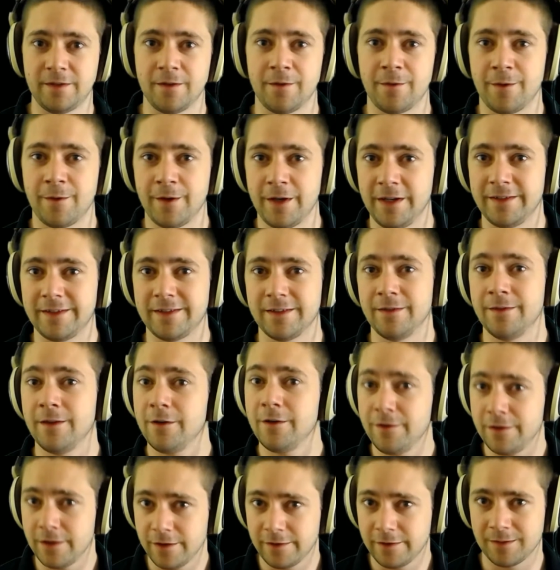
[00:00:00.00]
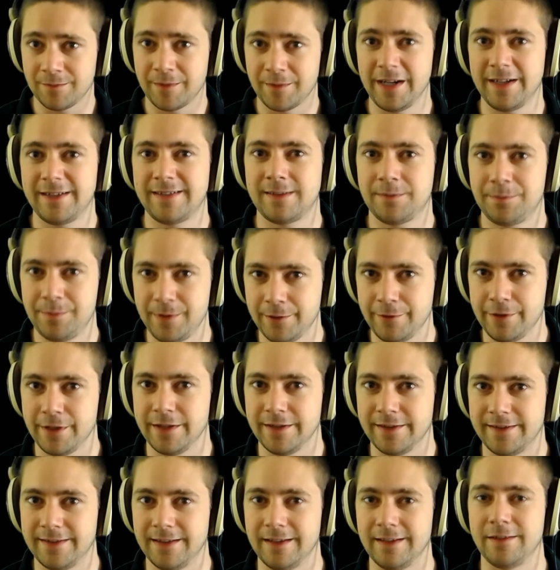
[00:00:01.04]
things, those are my
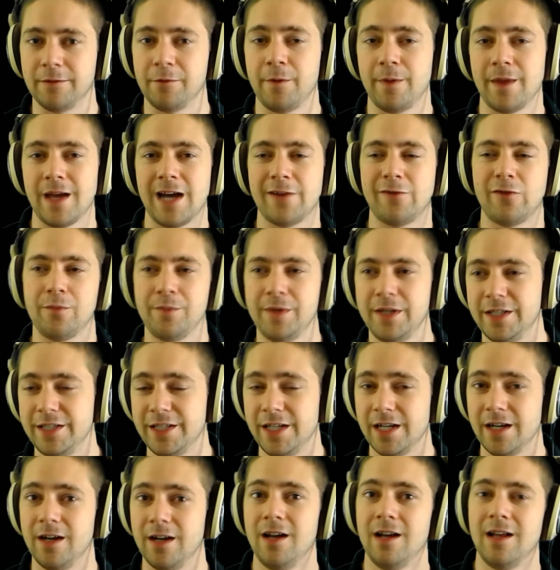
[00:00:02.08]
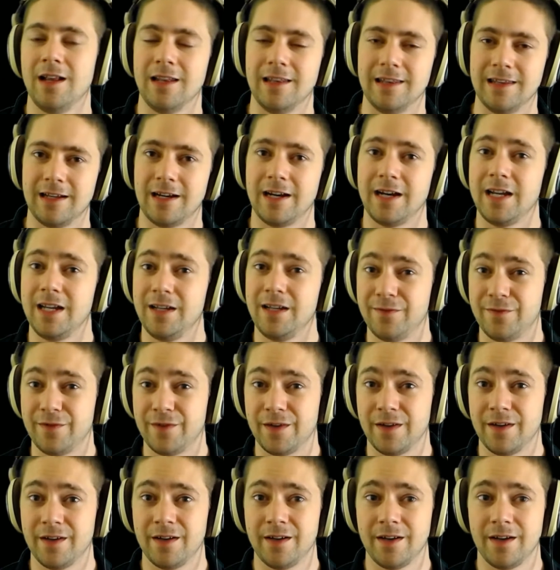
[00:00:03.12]
experiences with Avermedia Live,
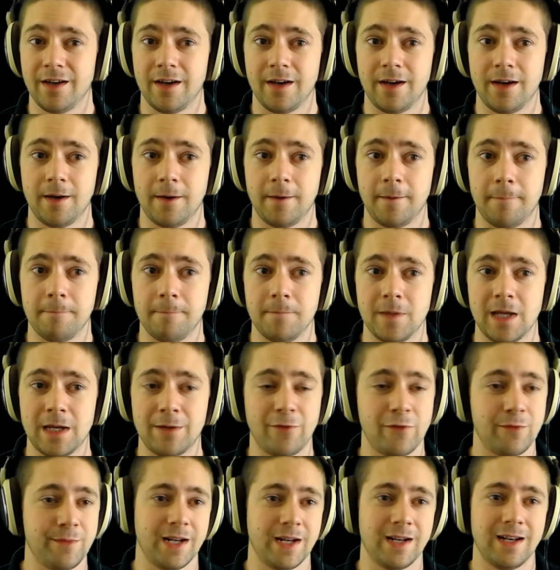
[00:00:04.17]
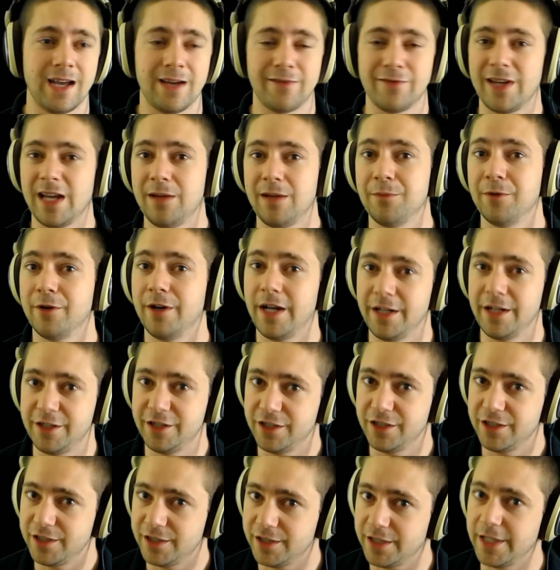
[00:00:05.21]
Avermedia Live Gamer
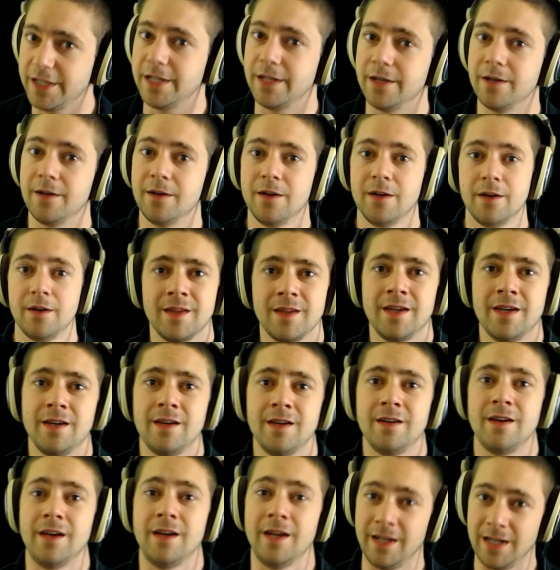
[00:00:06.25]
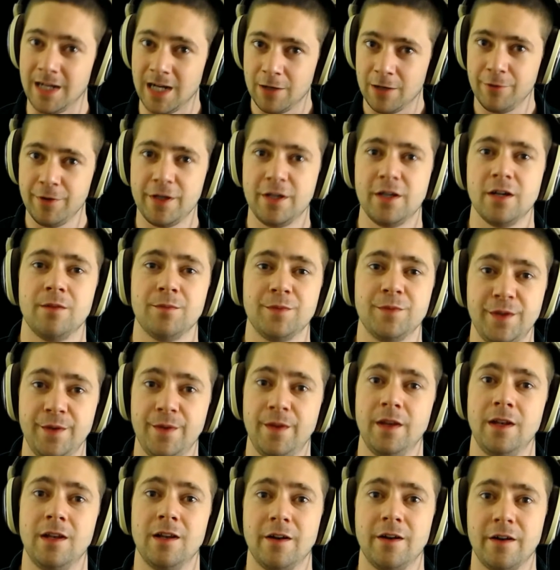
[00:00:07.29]
HD. Now we come to
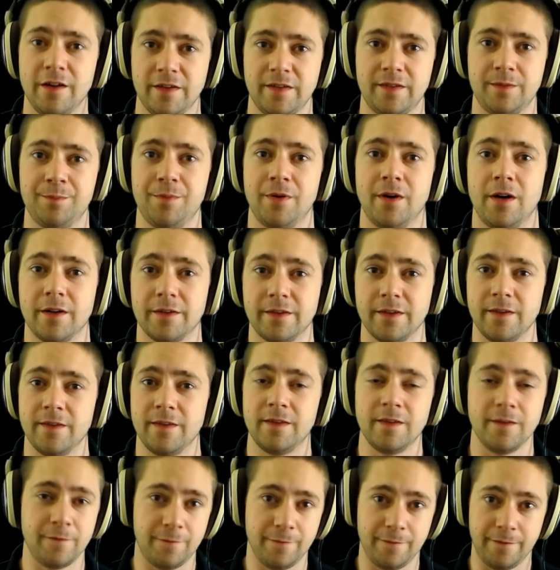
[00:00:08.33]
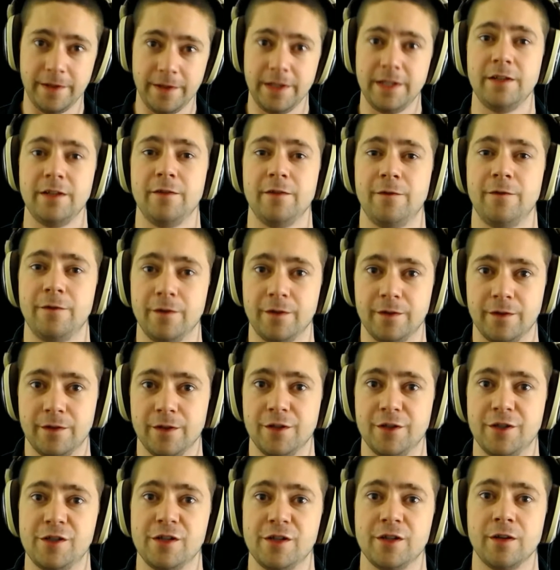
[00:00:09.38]
the last part, the video
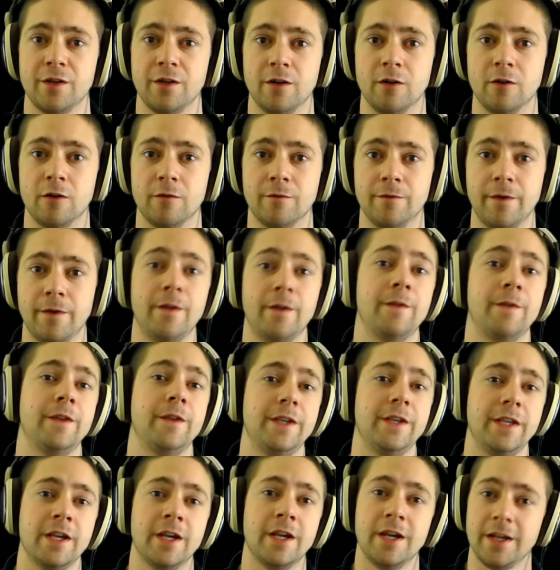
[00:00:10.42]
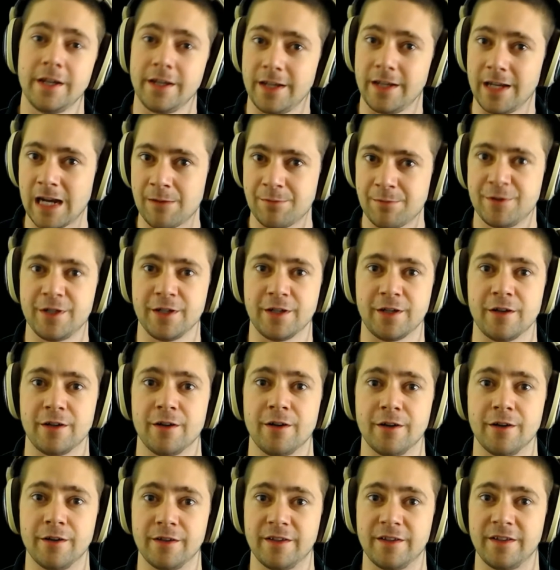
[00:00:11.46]
footage of the capture
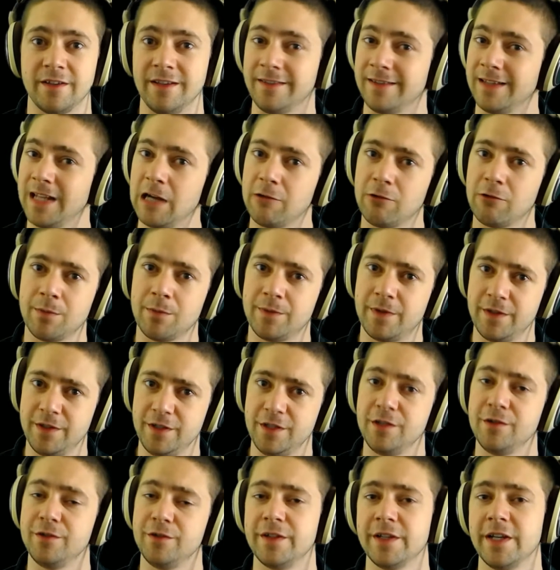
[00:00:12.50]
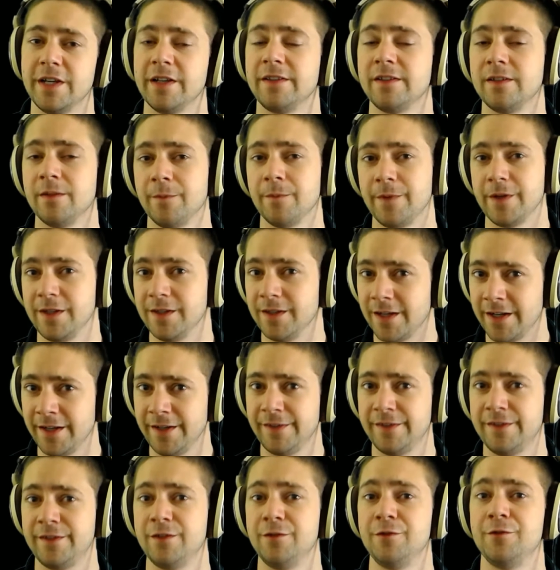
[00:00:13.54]
cards. It's now up to you to get something
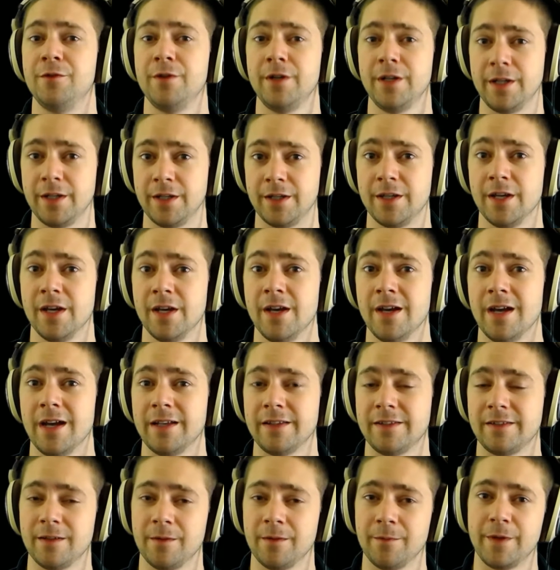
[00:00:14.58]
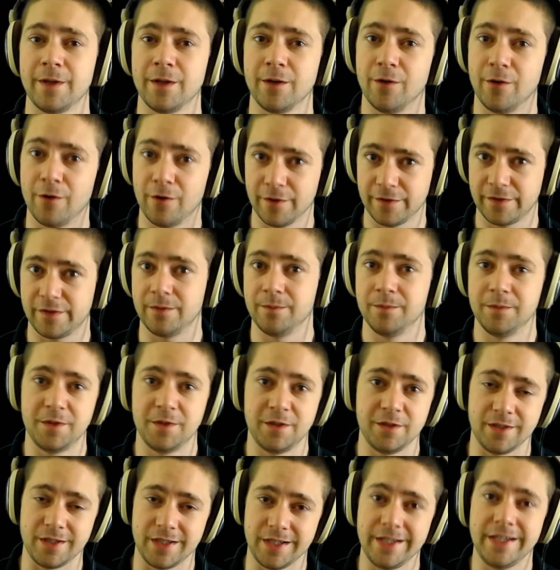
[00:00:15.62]
nice to drink and something awesome
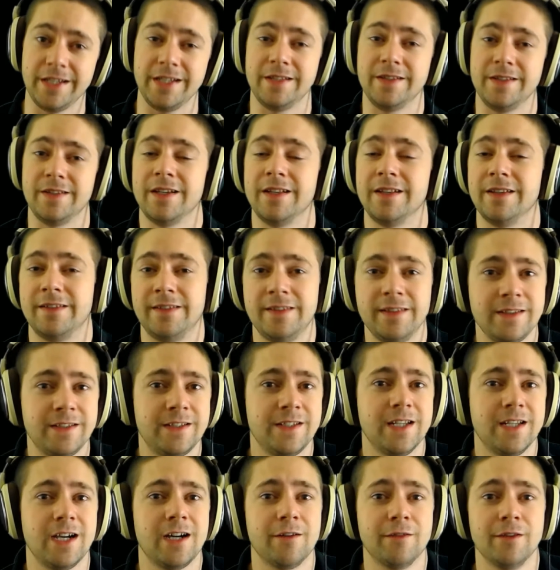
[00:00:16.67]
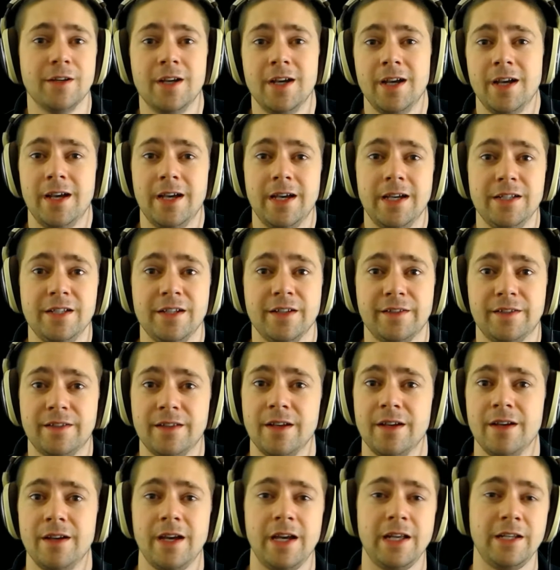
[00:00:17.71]
to eat, and sit down and just
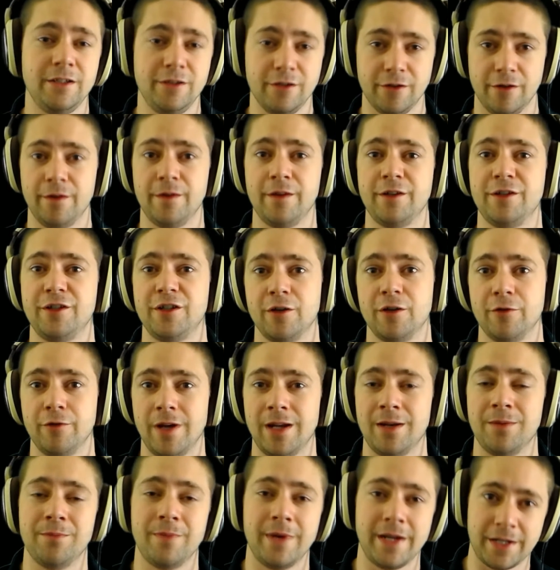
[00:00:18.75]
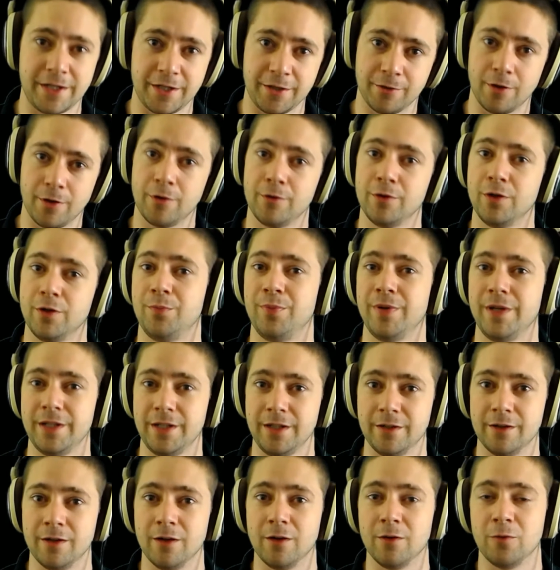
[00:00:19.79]
enjoy the show and make your own
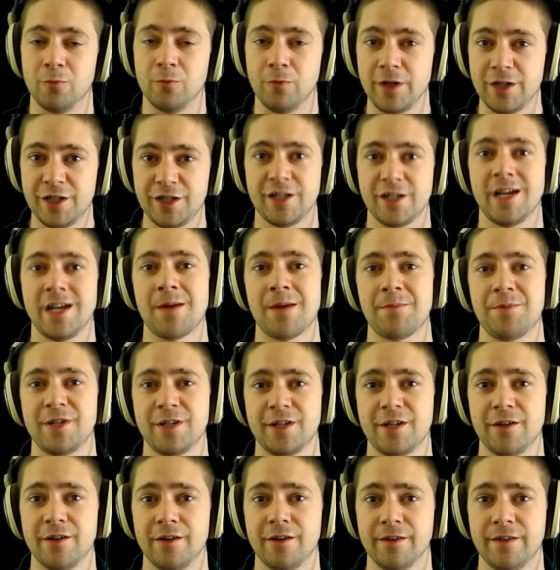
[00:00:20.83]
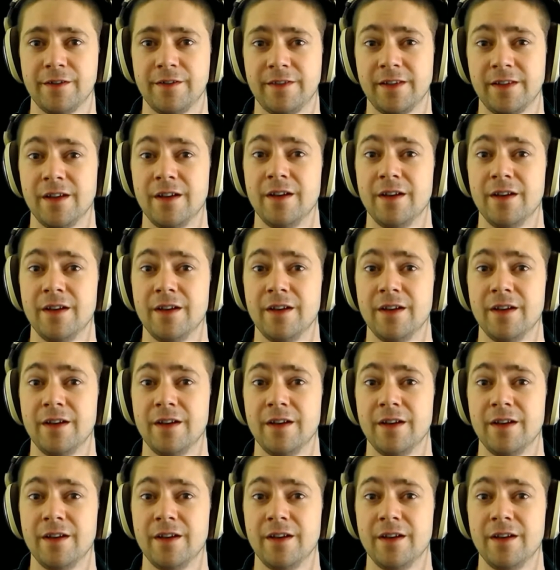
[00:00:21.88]
opinion on which capture cards